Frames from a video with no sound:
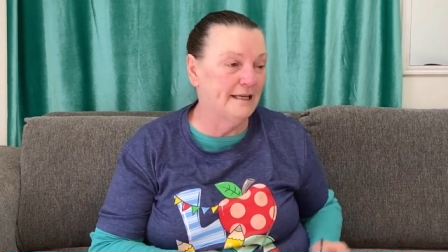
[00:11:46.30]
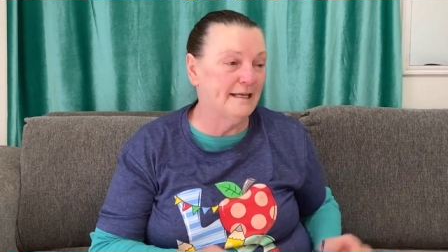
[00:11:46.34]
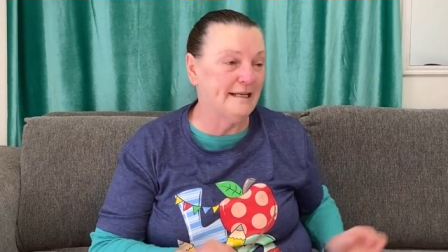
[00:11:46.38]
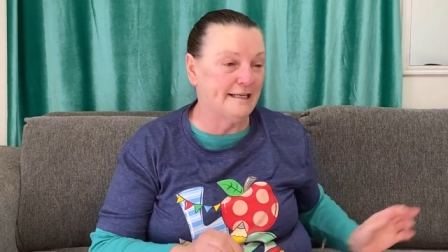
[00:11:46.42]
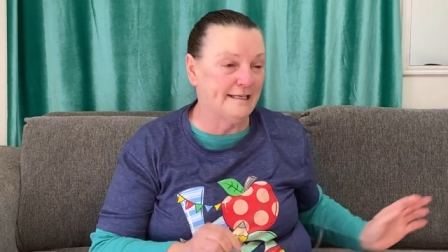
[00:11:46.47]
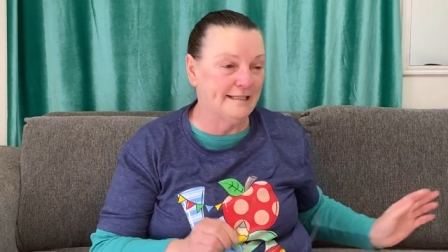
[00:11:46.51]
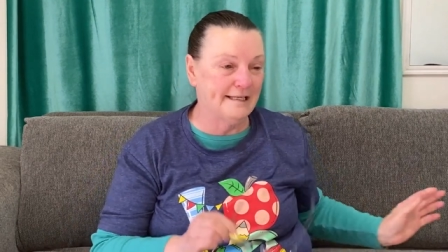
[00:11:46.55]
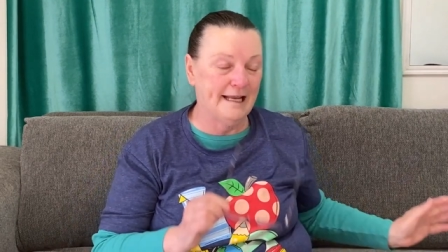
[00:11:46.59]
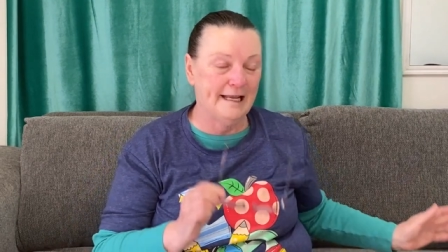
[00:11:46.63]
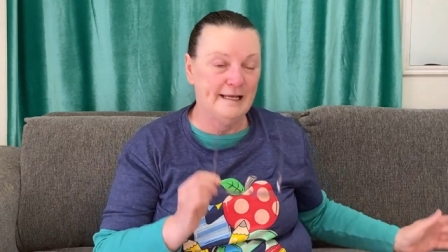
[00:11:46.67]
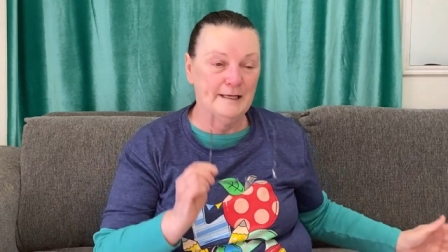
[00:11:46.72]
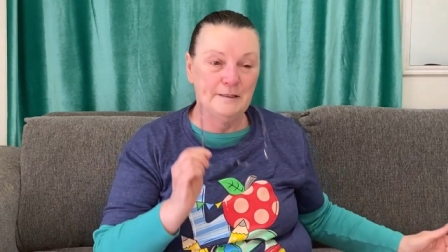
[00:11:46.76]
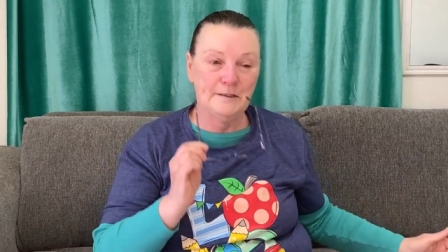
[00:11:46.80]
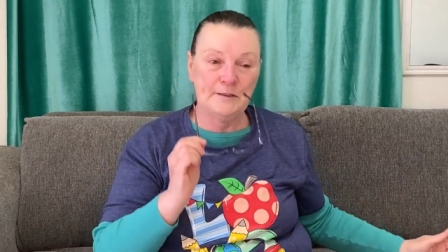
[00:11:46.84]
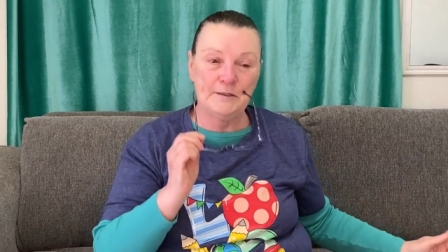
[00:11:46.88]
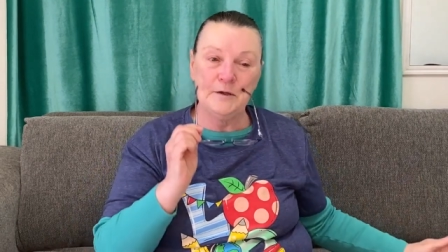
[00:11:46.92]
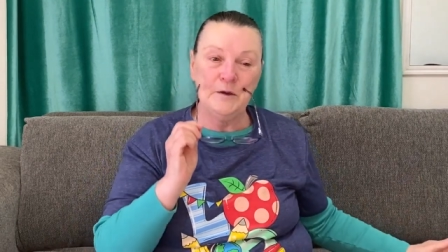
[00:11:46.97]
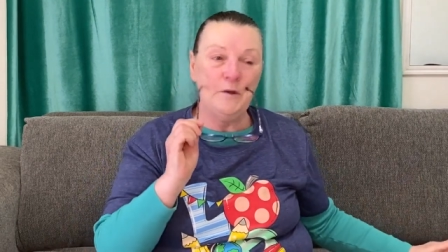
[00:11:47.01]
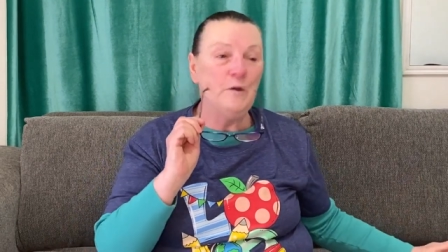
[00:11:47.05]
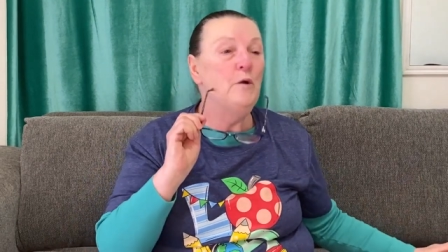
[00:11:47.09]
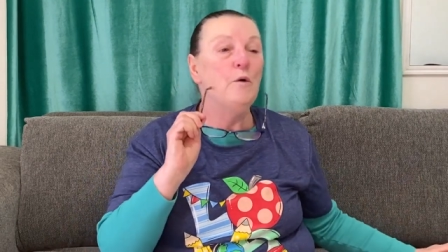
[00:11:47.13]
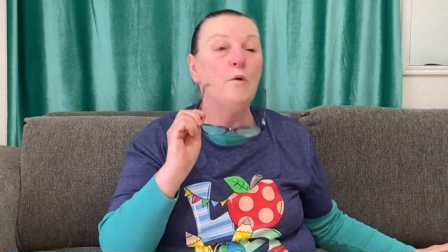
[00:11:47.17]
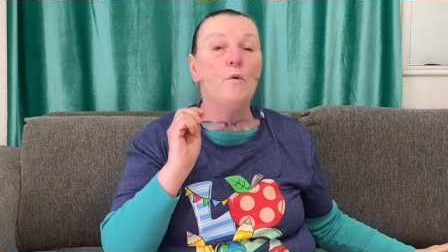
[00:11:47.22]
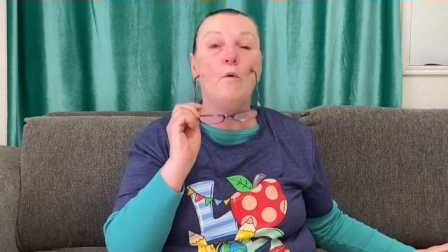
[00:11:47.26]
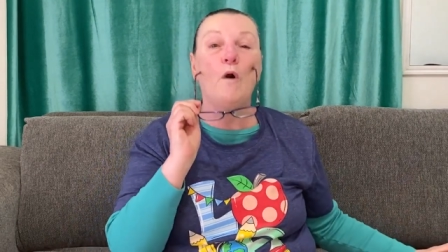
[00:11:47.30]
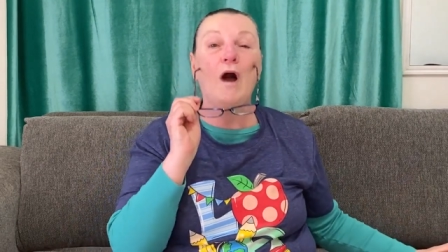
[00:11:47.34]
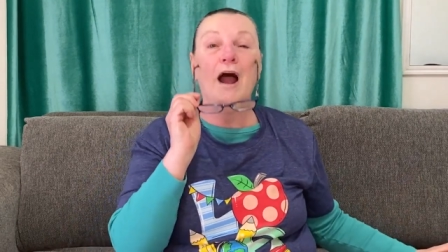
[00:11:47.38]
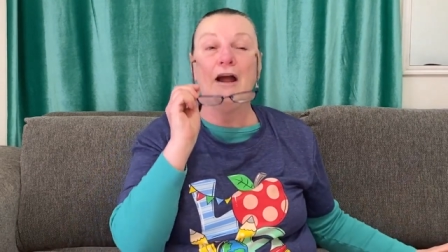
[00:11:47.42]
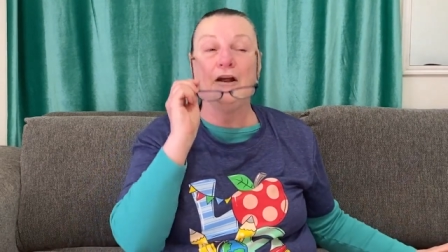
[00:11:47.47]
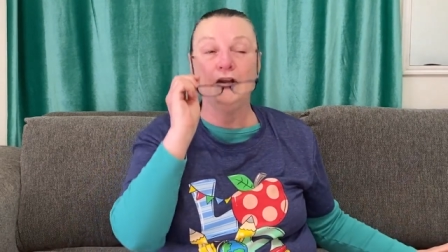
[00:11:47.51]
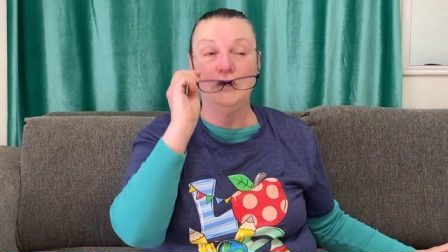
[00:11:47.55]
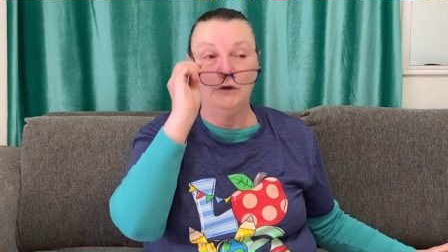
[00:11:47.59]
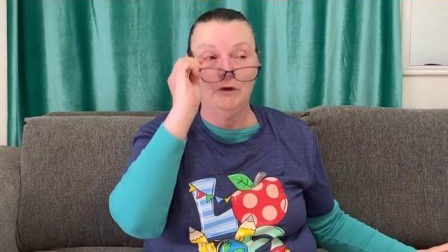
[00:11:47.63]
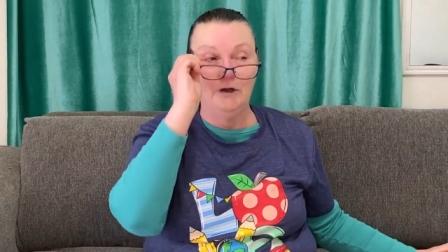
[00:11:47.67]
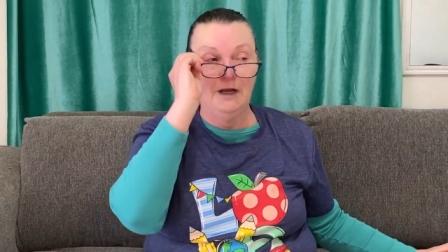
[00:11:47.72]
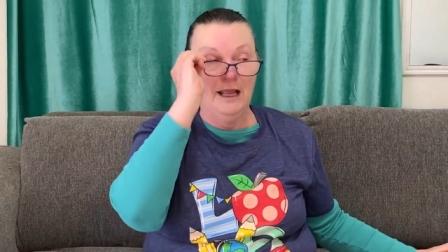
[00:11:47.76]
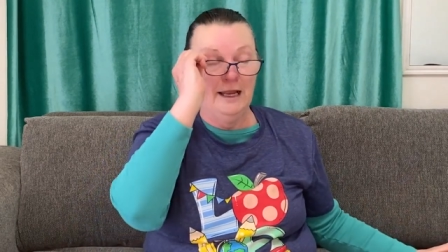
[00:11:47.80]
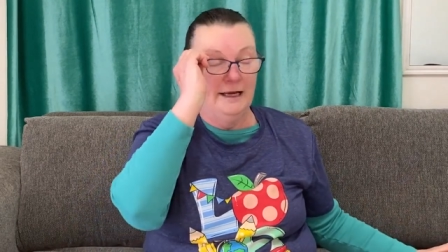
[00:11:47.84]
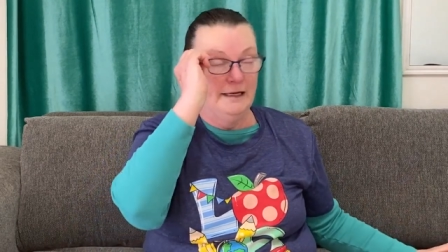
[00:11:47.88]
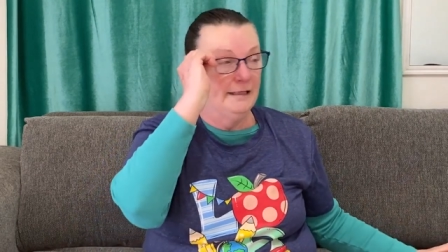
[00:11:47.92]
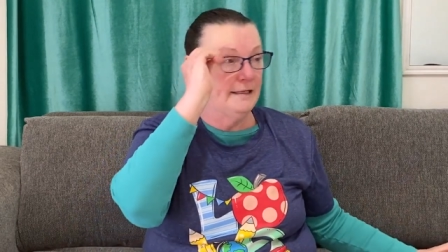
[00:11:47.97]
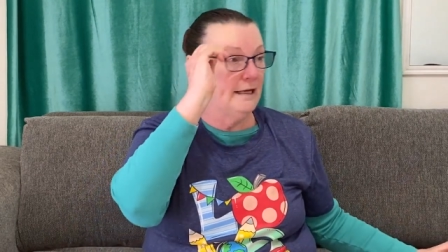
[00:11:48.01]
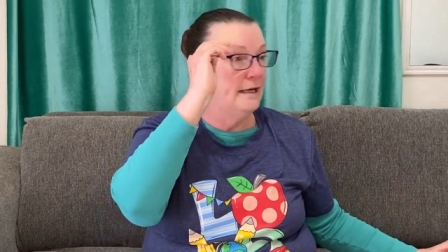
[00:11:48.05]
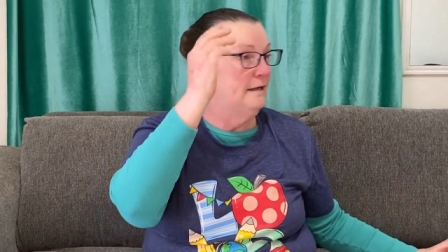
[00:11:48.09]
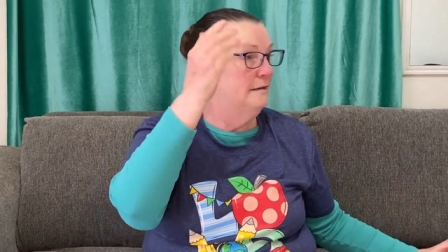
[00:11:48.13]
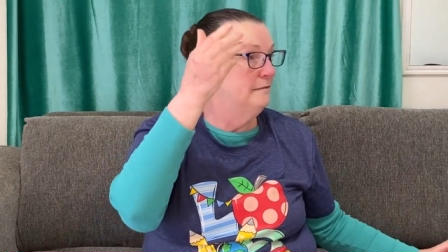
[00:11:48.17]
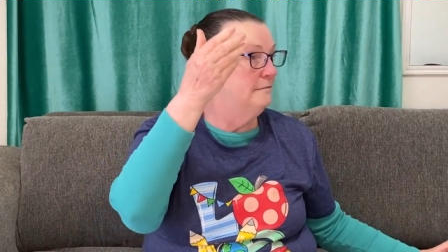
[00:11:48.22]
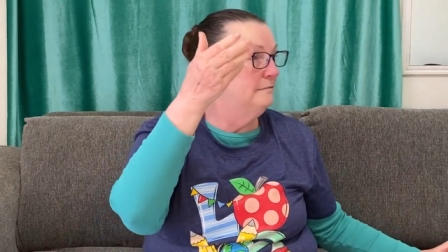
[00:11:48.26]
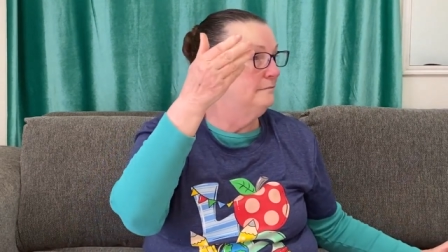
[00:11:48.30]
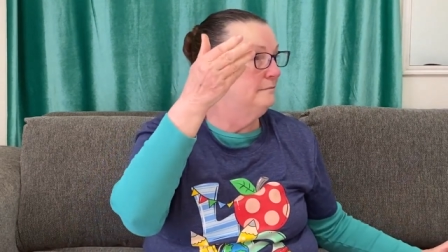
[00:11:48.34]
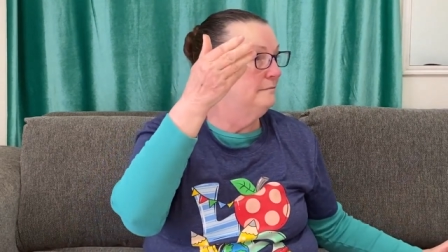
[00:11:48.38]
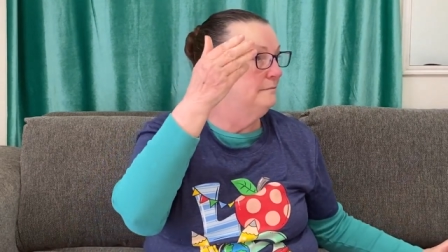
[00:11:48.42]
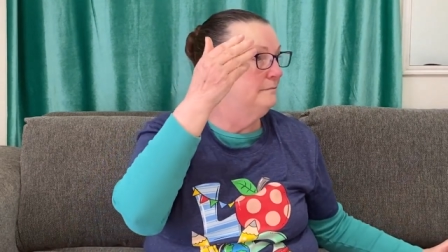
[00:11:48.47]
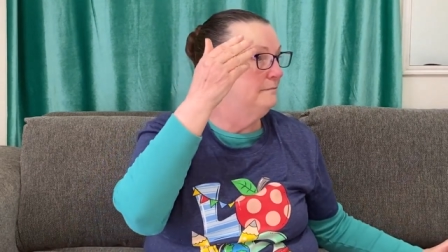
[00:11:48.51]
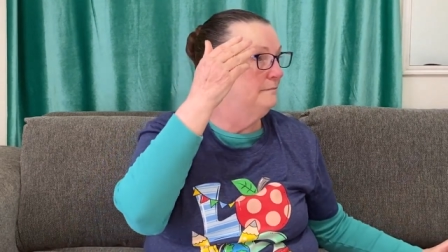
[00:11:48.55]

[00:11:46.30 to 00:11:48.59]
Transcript: it says, why are you lazy?